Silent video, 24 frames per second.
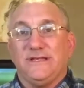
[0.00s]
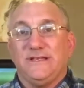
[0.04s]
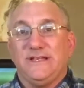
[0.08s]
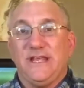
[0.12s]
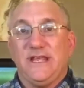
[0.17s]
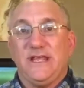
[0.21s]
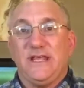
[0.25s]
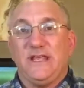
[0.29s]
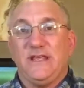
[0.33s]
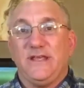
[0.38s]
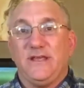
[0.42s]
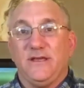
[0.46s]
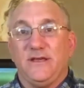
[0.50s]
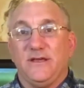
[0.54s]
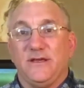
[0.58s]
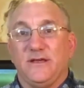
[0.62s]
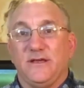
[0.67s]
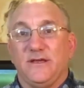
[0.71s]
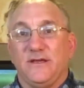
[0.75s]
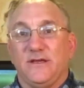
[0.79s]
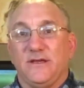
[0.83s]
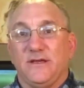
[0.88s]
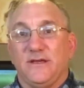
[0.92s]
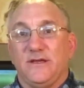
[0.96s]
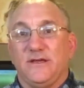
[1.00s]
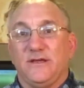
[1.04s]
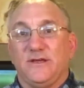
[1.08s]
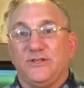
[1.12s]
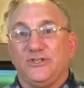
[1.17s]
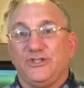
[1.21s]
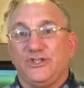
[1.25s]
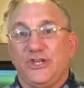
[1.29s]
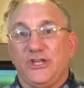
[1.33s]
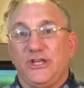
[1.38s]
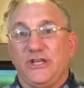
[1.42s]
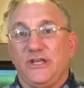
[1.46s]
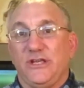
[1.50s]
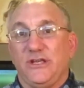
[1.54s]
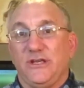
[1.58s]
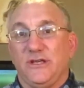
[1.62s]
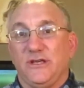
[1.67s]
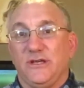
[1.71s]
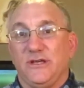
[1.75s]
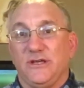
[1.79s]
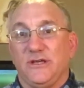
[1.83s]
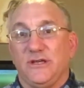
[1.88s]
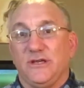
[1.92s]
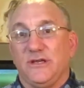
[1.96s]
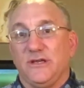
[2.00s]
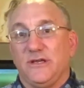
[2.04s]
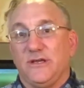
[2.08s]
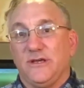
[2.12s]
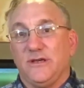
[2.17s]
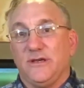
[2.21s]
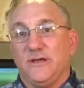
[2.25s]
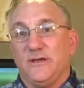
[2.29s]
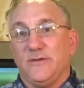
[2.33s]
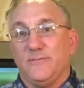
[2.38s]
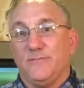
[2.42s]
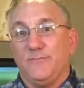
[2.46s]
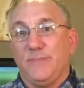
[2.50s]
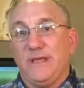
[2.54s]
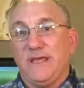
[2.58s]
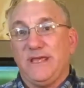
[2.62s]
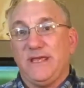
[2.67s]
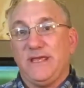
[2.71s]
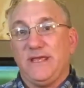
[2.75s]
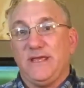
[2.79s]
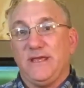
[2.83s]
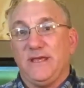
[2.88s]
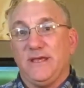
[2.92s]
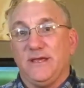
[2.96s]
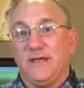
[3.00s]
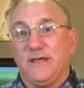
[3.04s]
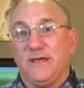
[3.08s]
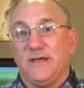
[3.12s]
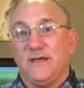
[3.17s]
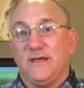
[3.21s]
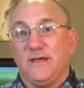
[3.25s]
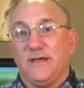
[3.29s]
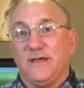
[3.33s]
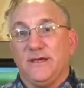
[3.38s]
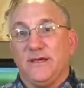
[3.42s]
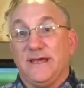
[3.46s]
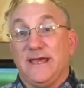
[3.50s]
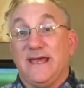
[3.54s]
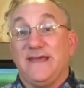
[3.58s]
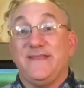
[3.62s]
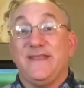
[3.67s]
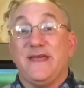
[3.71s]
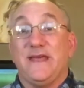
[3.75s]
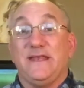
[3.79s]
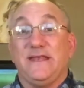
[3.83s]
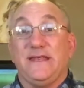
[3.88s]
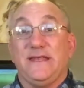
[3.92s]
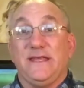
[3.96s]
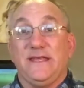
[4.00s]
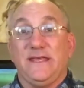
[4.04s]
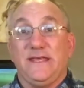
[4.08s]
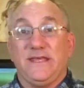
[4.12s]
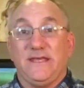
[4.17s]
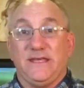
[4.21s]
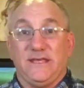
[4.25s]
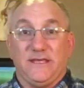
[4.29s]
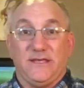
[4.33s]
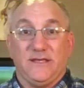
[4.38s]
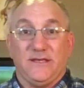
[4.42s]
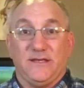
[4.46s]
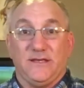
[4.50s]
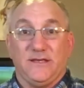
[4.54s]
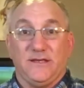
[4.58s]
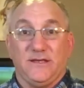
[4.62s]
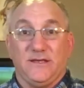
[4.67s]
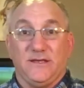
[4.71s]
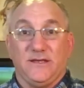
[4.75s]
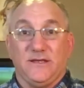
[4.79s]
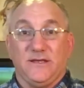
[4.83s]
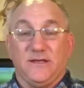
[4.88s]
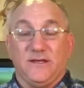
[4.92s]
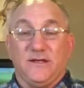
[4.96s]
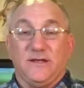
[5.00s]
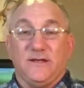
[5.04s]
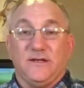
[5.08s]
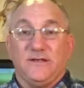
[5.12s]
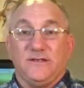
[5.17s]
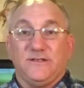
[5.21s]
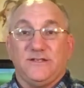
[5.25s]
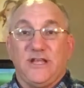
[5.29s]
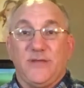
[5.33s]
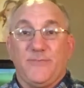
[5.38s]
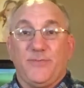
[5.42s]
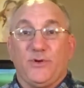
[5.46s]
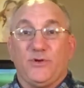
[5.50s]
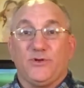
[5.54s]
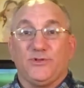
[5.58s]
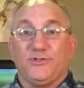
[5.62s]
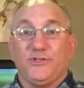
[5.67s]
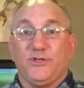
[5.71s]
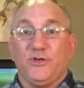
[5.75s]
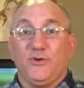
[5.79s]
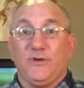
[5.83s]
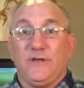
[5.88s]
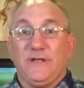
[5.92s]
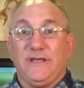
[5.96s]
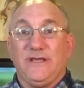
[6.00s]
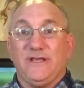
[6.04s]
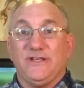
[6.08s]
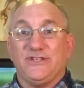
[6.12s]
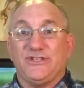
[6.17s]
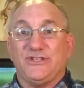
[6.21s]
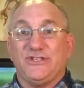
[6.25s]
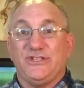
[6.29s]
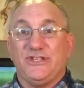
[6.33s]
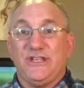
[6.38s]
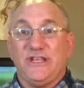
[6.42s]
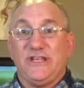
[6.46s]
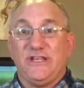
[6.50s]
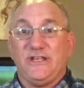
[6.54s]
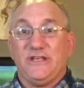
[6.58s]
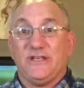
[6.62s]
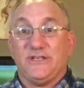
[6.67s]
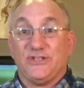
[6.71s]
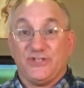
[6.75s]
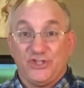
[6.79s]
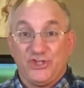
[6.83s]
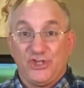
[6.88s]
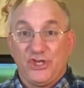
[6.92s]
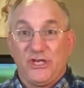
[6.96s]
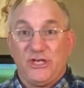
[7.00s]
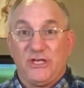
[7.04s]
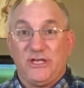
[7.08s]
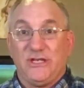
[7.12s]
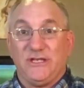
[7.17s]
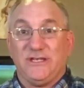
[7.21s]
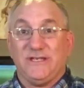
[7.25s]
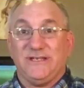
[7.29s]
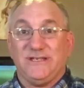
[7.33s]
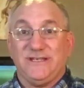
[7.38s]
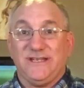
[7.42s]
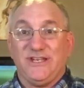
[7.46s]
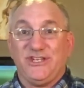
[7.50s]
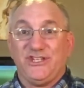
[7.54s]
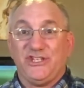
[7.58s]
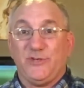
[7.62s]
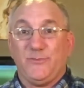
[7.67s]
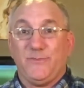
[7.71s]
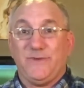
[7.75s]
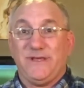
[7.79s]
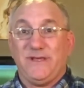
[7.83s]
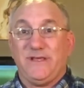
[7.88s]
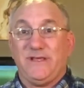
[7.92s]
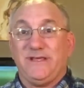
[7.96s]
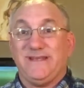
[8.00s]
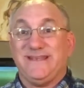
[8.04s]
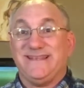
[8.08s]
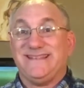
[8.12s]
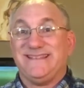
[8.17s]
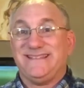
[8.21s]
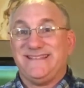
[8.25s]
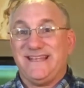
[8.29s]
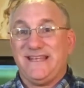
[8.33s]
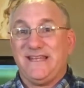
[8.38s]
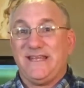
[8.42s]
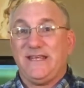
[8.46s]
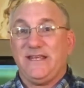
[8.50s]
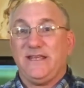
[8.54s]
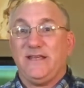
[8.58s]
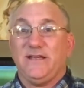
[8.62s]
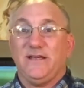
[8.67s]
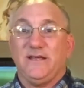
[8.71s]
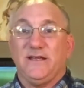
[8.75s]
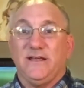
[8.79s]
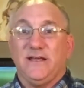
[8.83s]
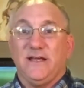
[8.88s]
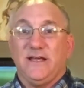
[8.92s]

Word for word: D, G, B, and then E. Typical tuning is D is G D G B D.